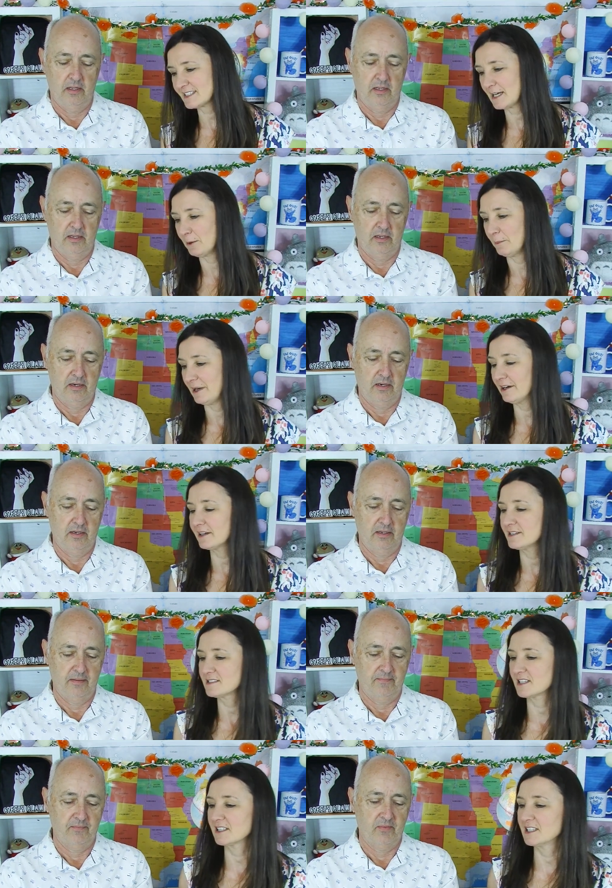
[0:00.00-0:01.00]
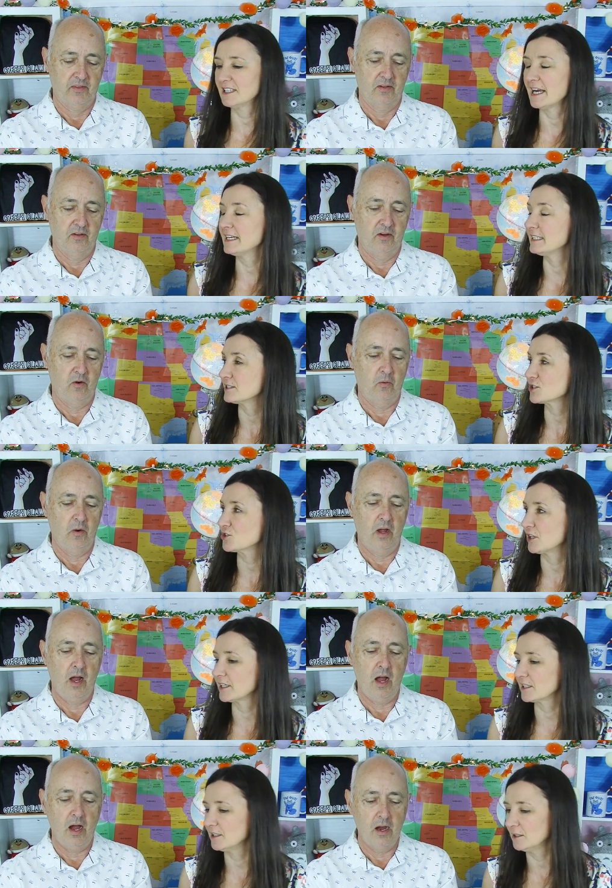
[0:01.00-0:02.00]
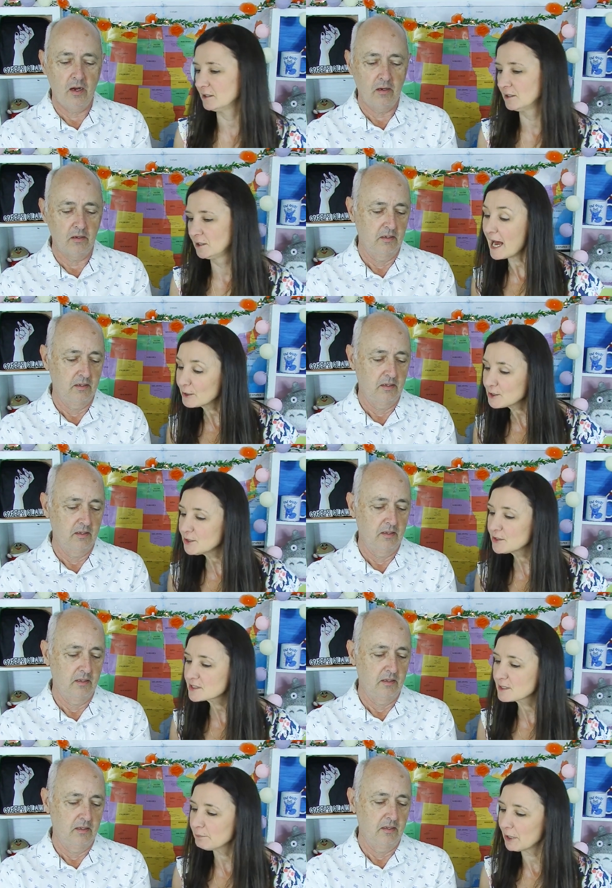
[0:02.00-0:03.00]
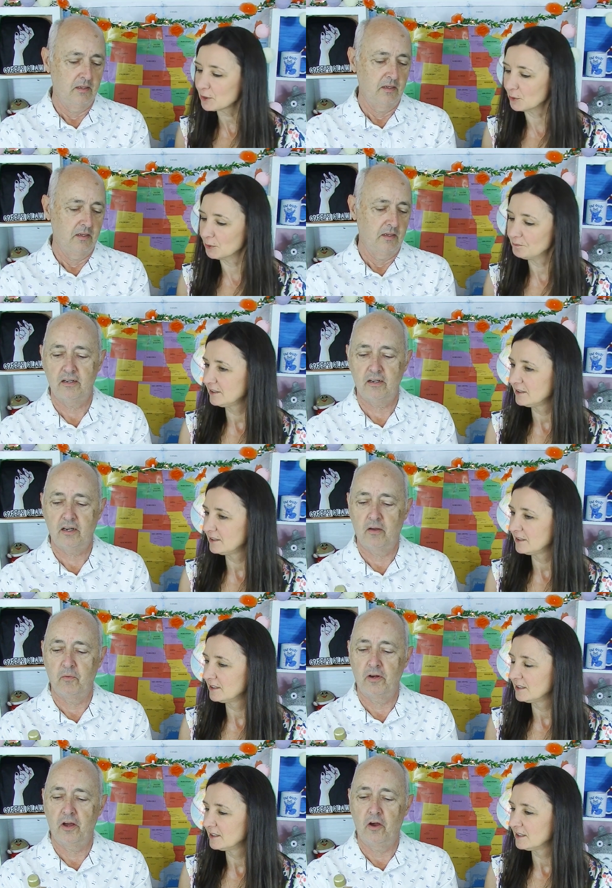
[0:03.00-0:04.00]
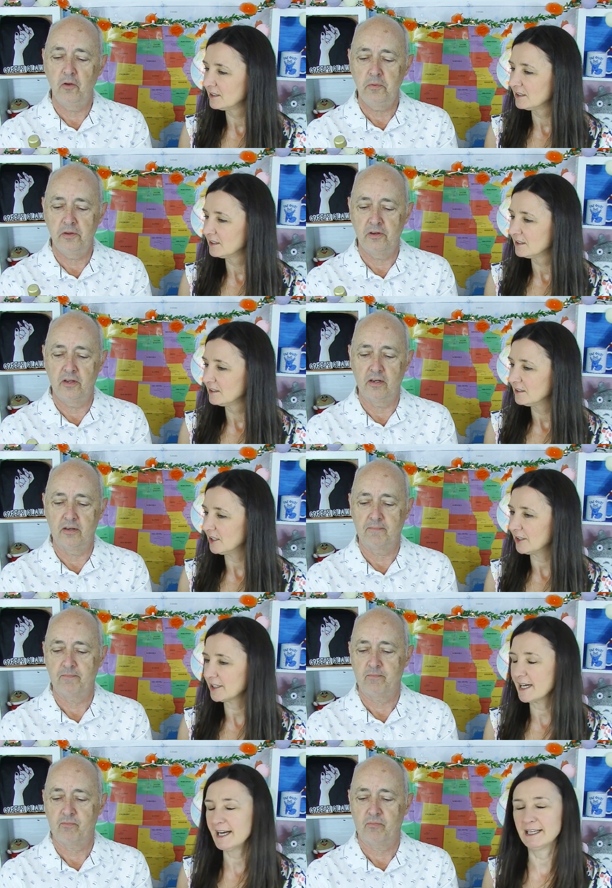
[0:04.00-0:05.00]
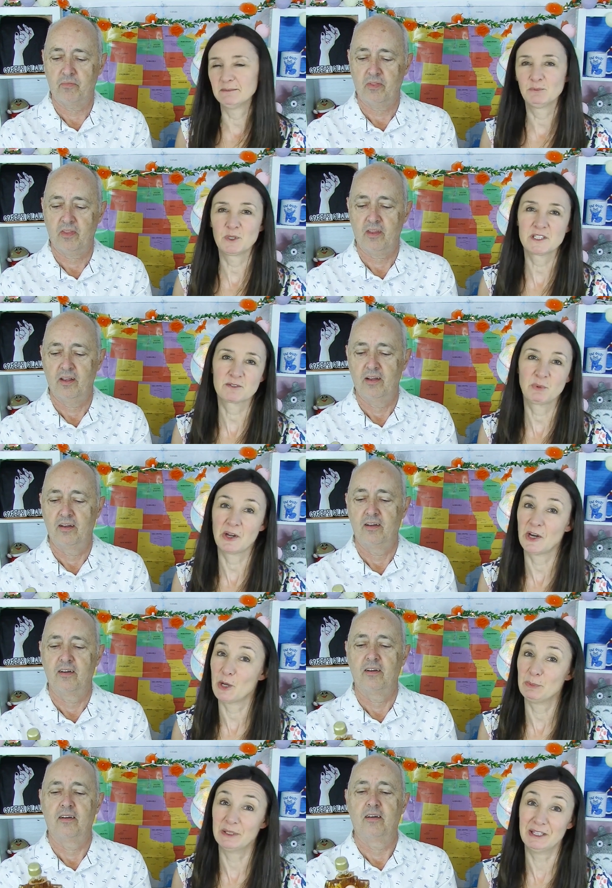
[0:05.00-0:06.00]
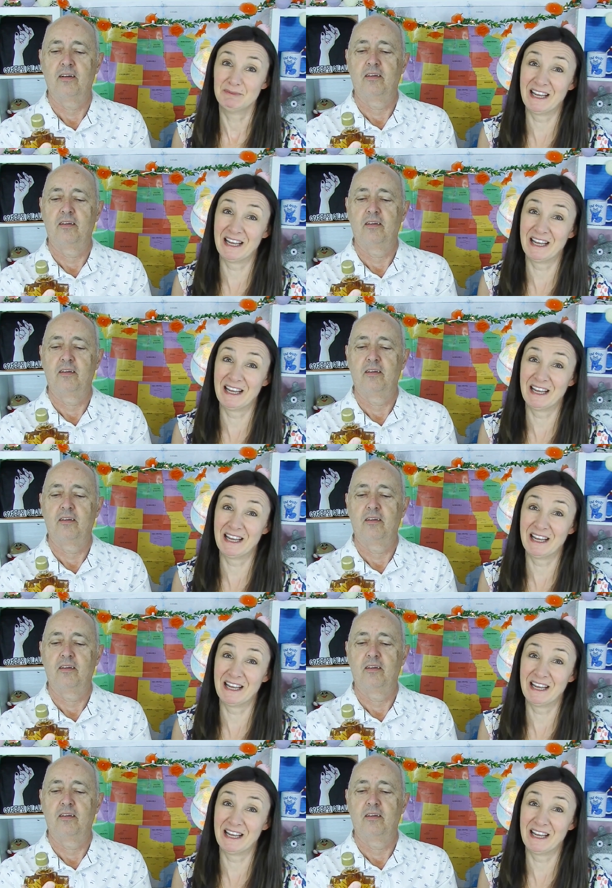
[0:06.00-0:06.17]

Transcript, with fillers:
Speaker 1: how Americans and Canadians oh, wow. drink it. How cute is the bottle? I don't want to open it. Okay, we just won't open it.